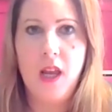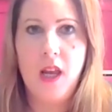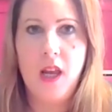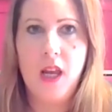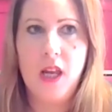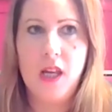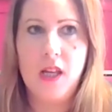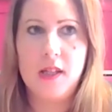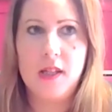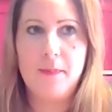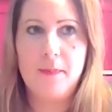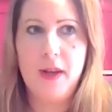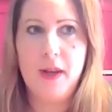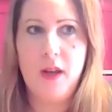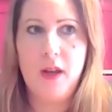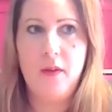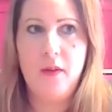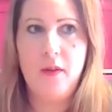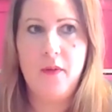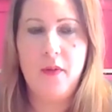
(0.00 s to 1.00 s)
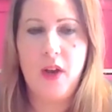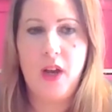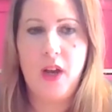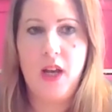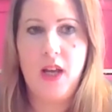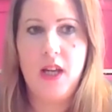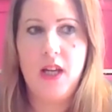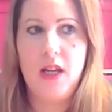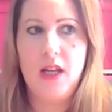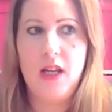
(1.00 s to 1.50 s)
It's a bit of
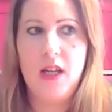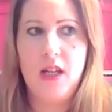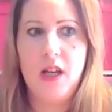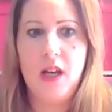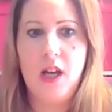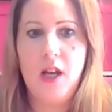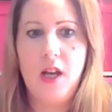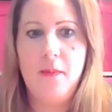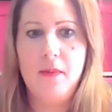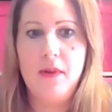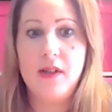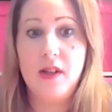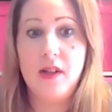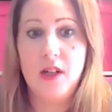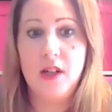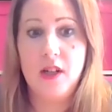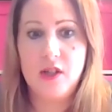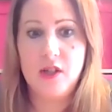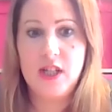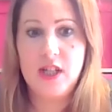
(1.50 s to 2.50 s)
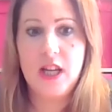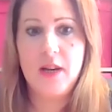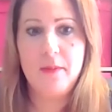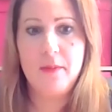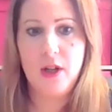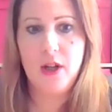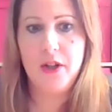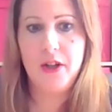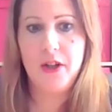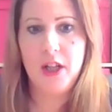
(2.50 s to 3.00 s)
it's a steep
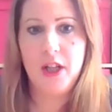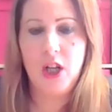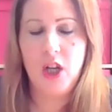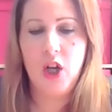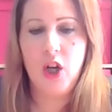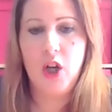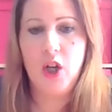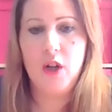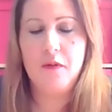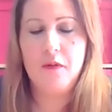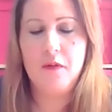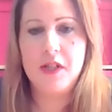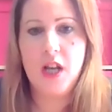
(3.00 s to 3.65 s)
learning curve.